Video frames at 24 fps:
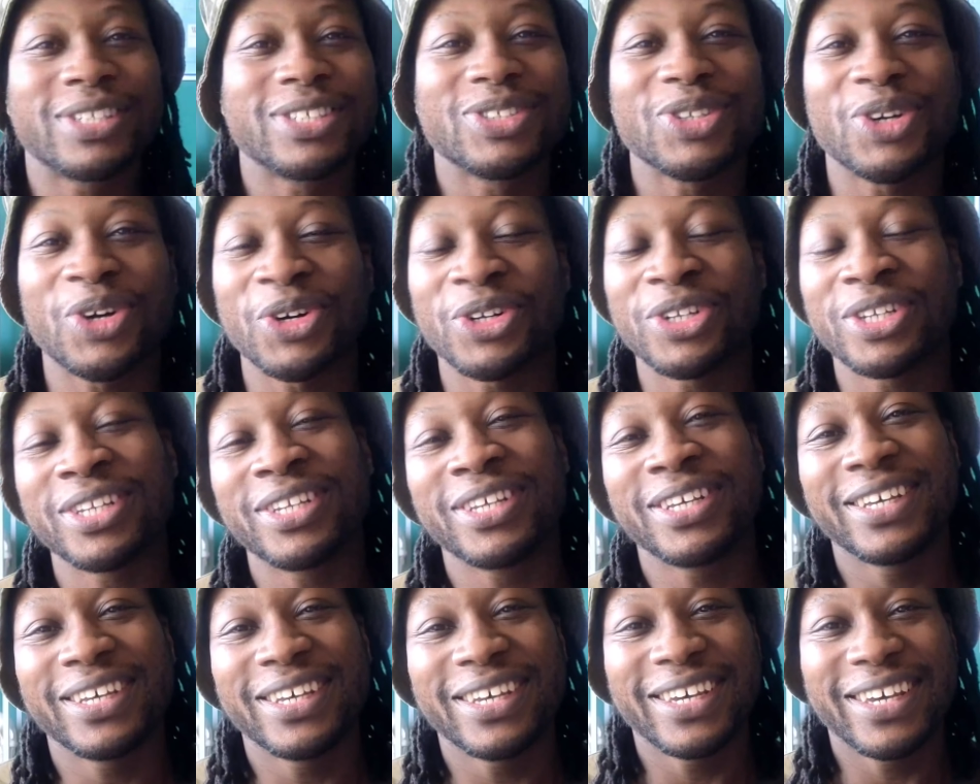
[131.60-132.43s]
on
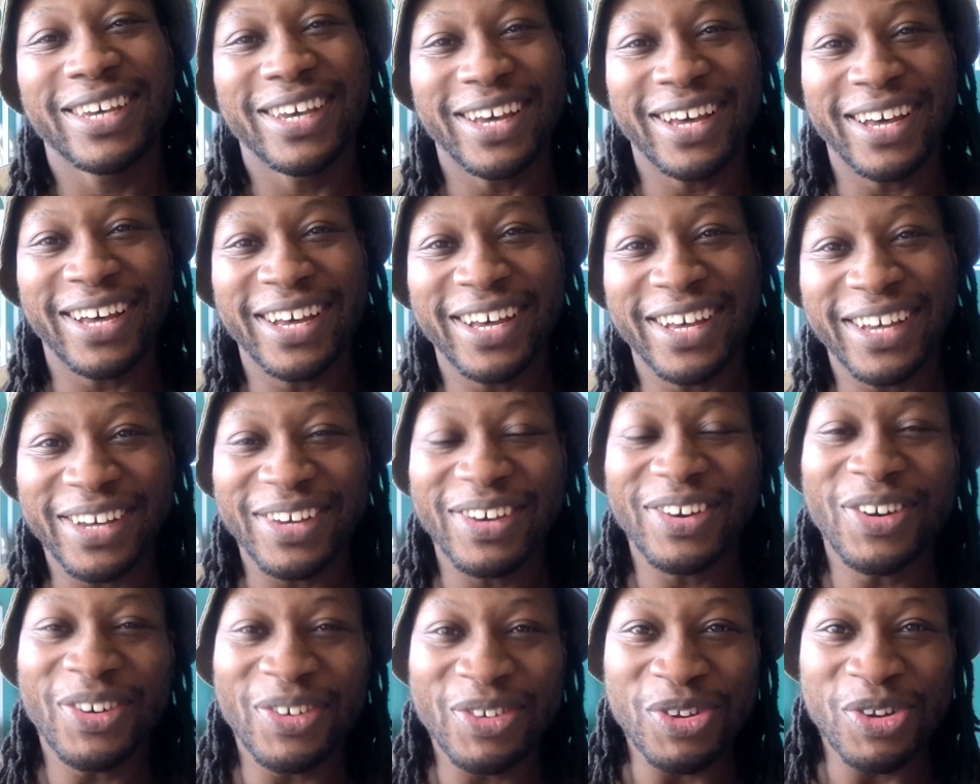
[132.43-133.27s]

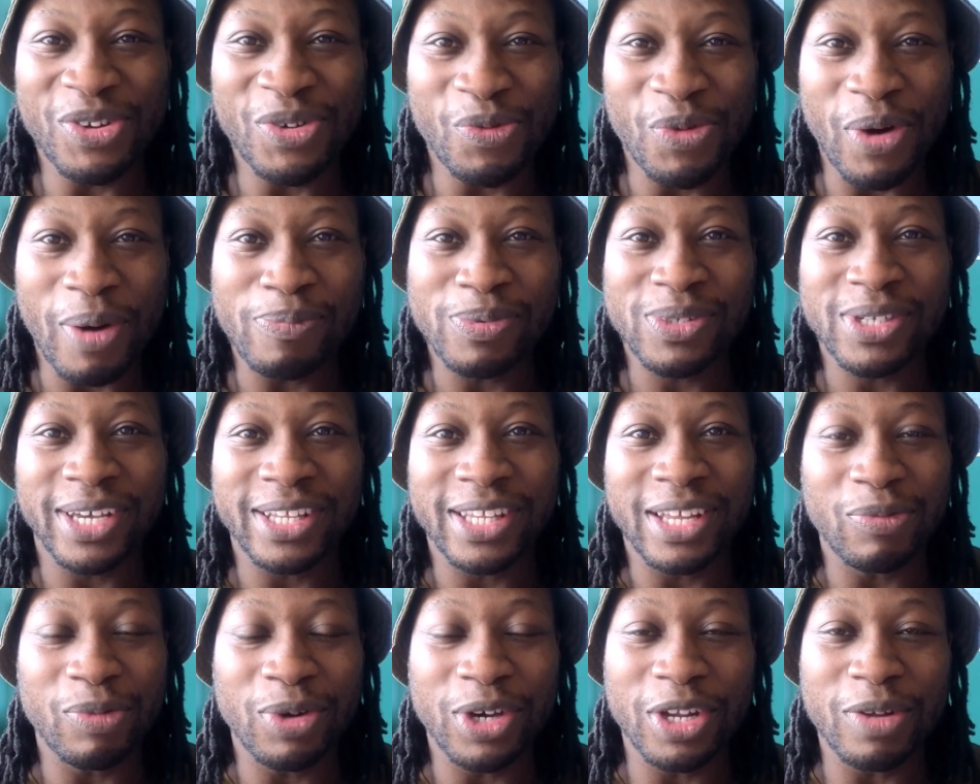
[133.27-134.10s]
the website
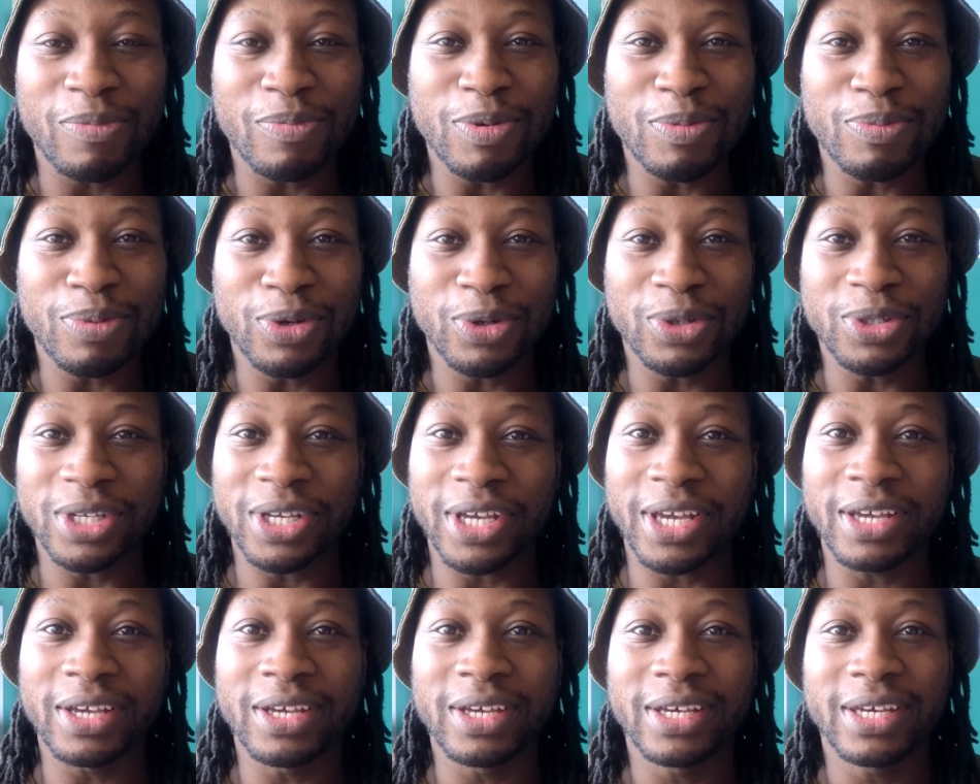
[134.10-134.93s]
that we're going to be
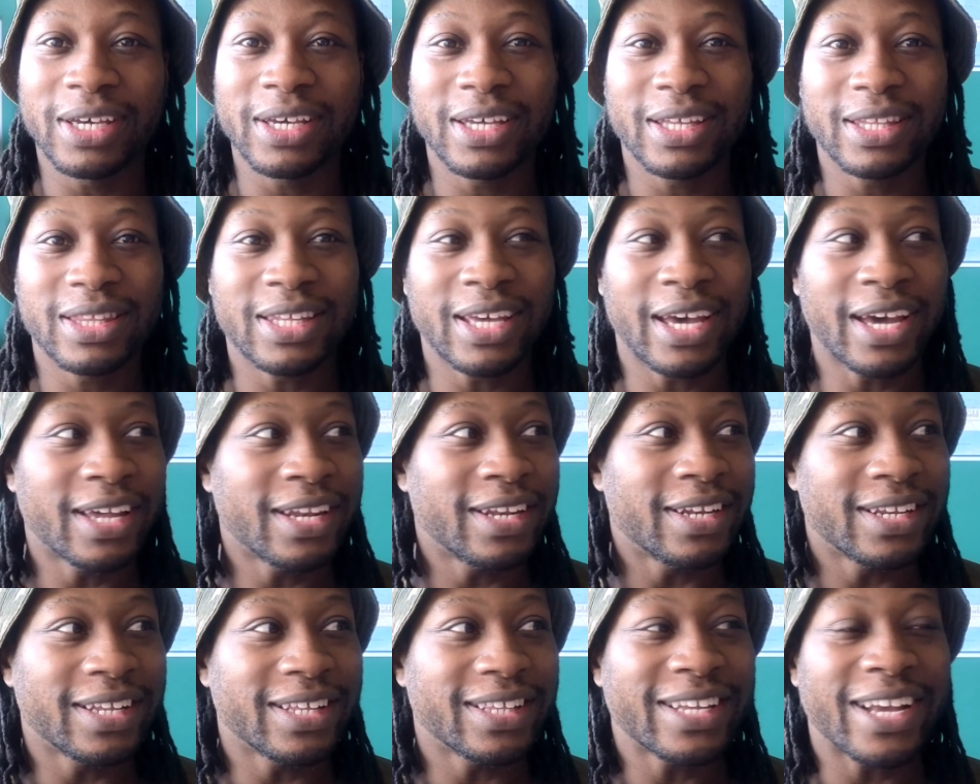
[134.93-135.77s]
building,
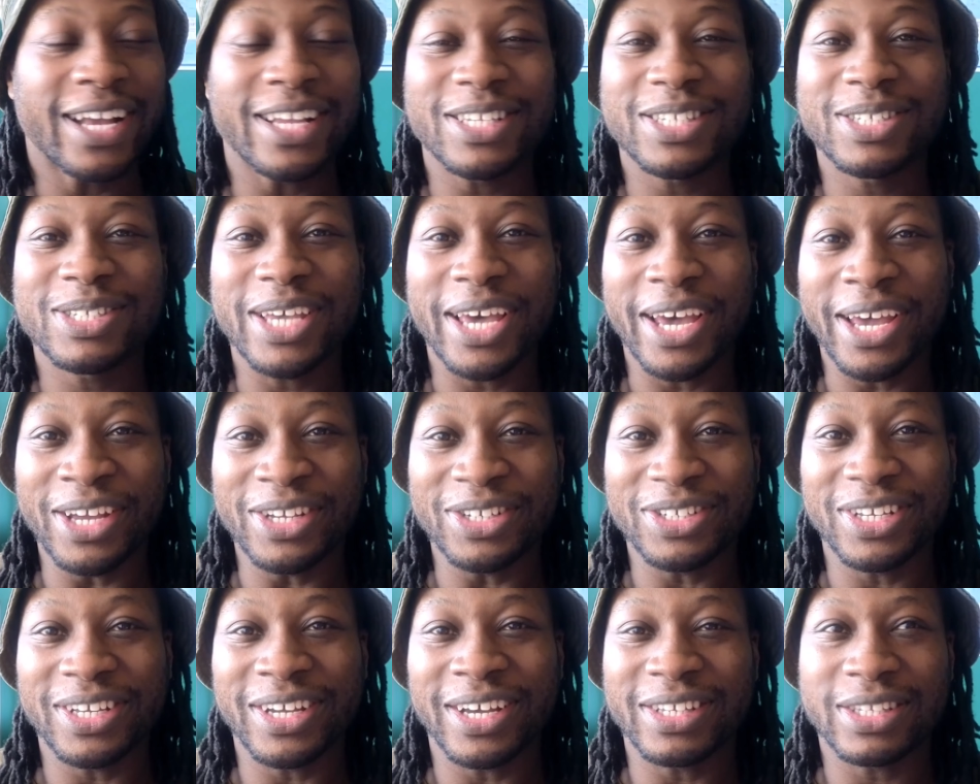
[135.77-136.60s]
then that's
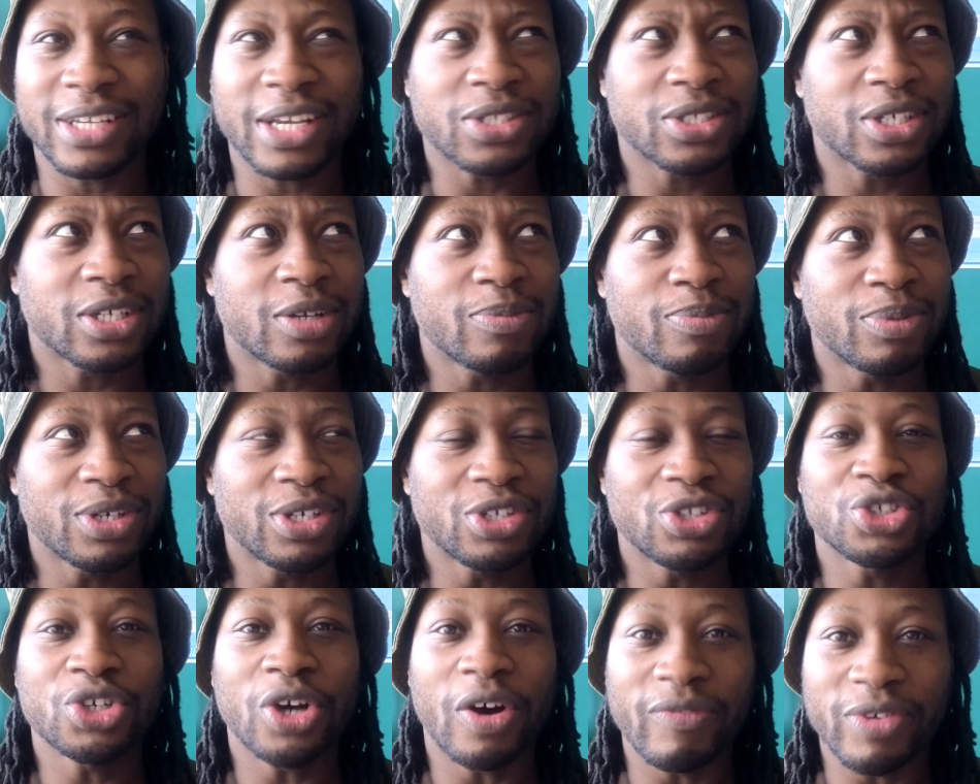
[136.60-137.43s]
going to be
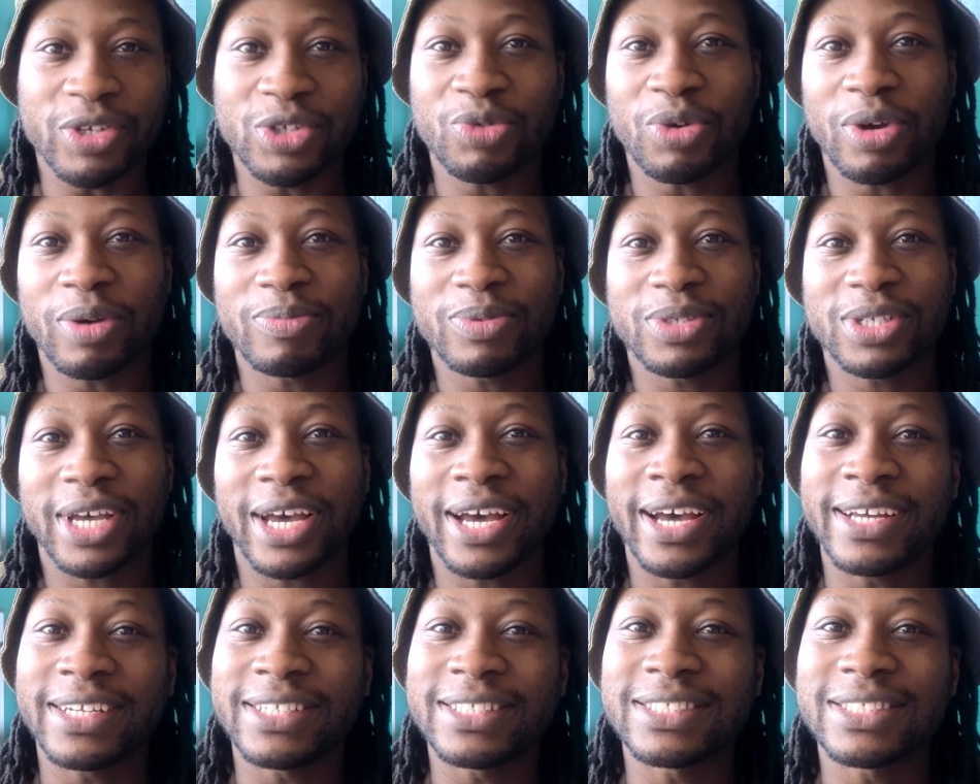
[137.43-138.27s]
JavaScript,
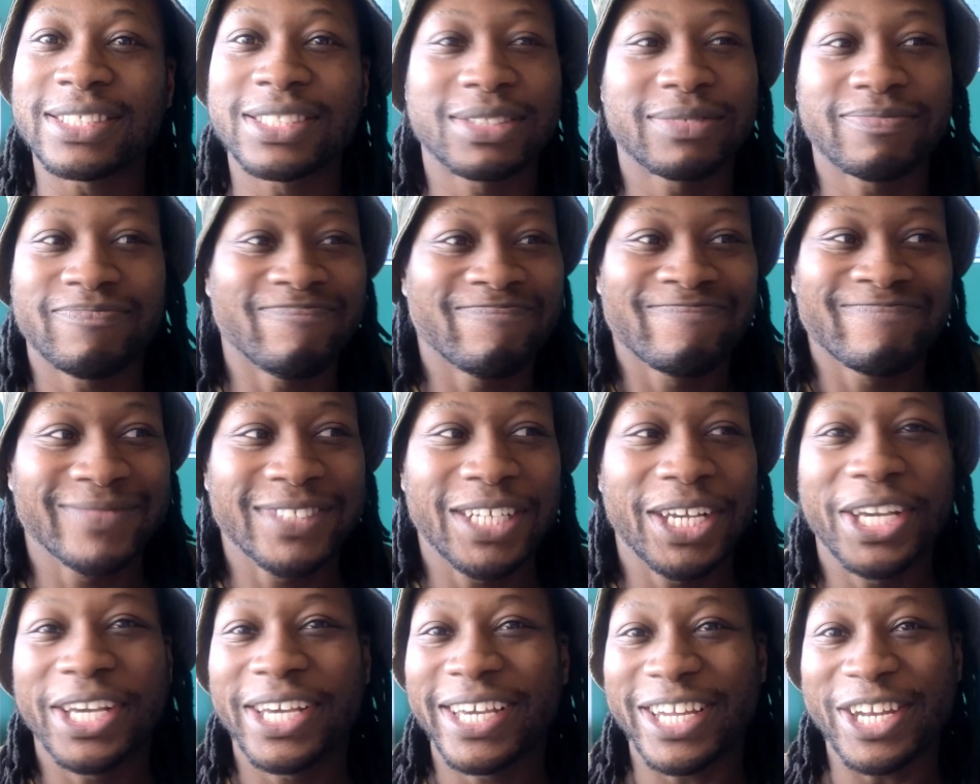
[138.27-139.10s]
and
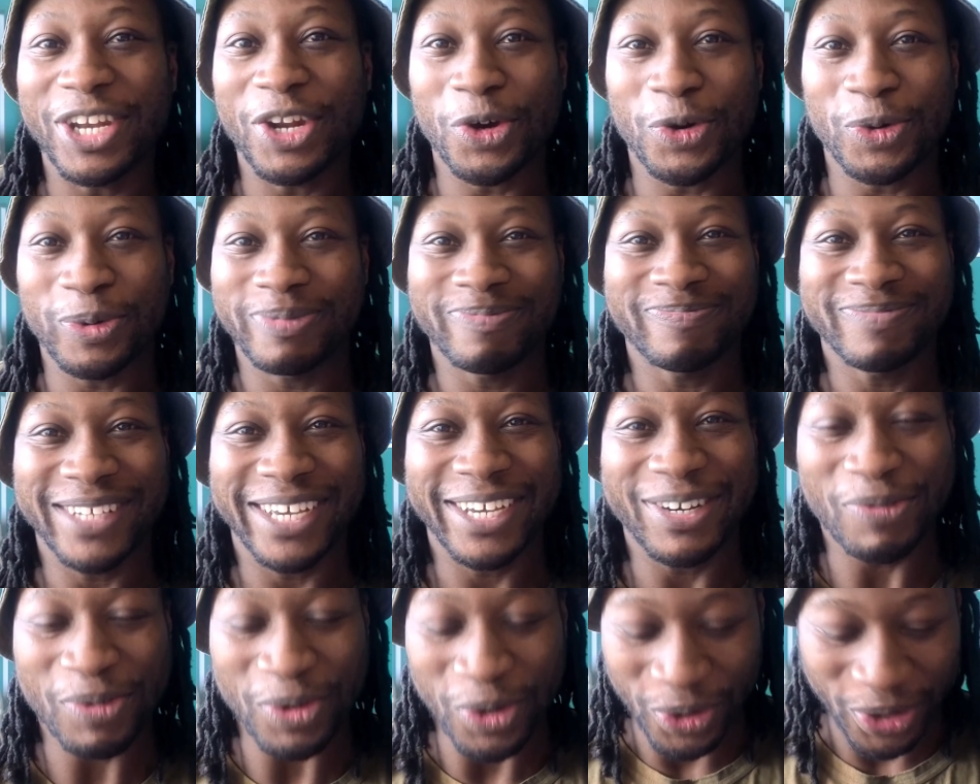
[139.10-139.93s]
no,
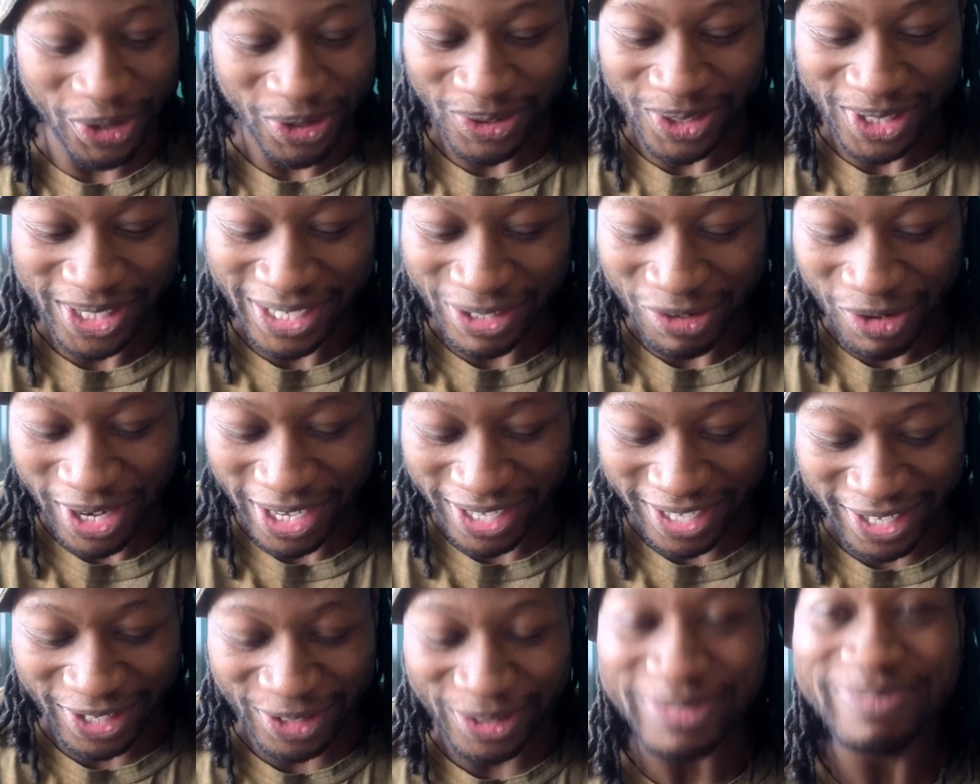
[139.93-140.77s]
we're not going there right
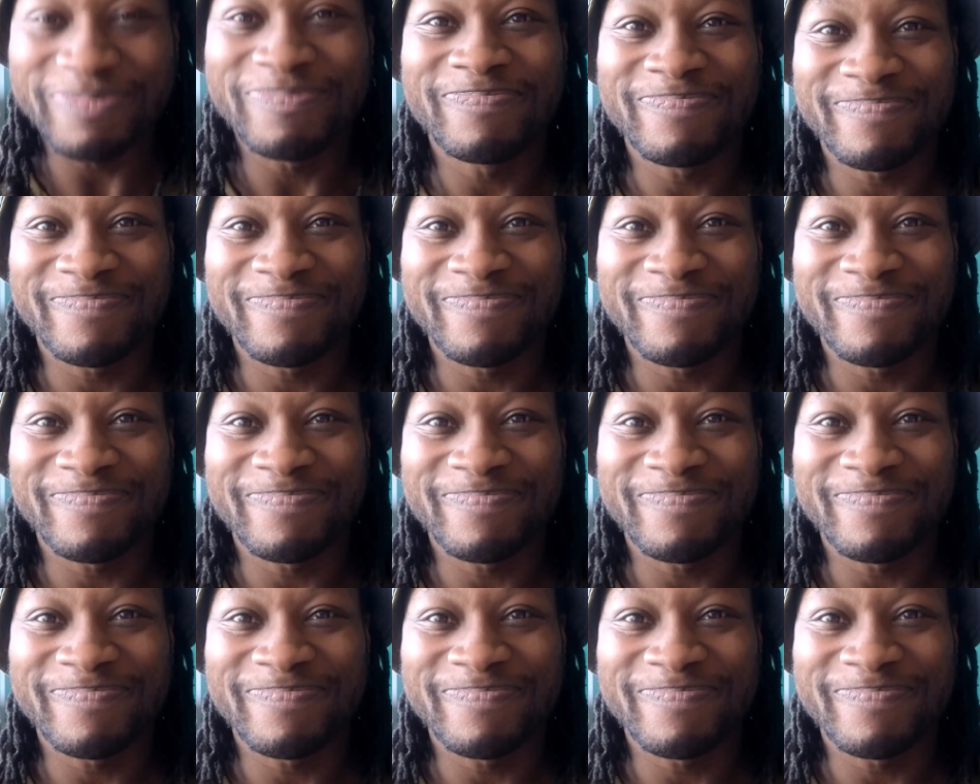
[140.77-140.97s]
now.